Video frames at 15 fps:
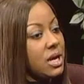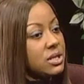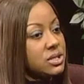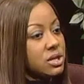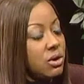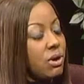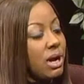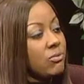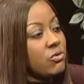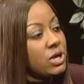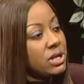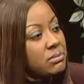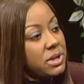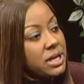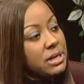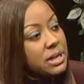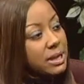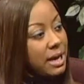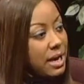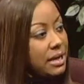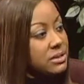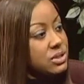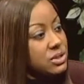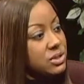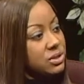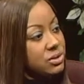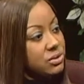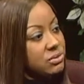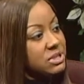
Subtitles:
So I'm really being led to